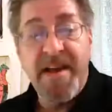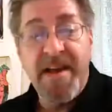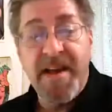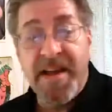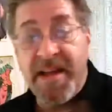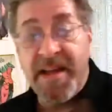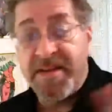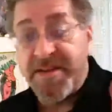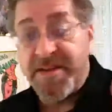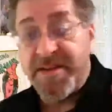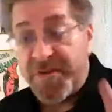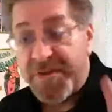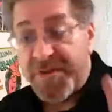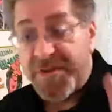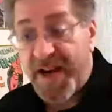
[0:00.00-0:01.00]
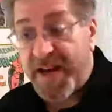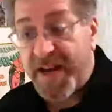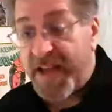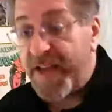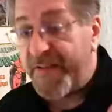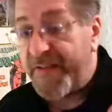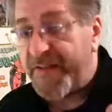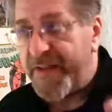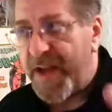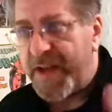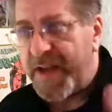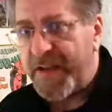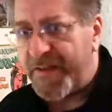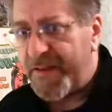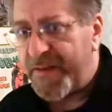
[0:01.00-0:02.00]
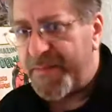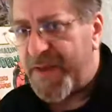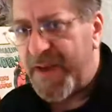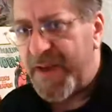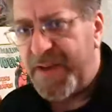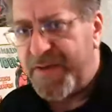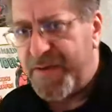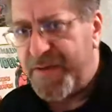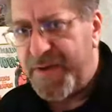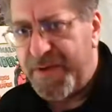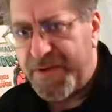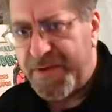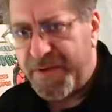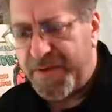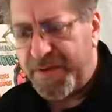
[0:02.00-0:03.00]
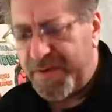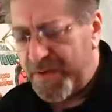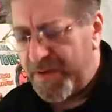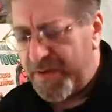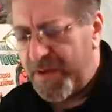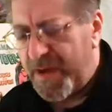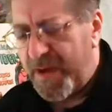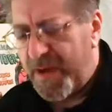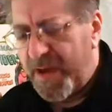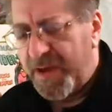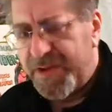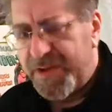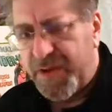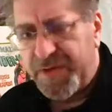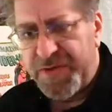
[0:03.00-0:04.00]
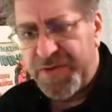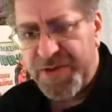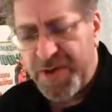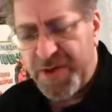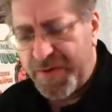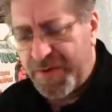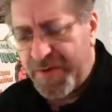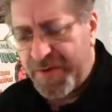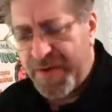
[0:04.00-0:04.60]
he's still signing. He's 90-something, 92 years old, Jolton Joe,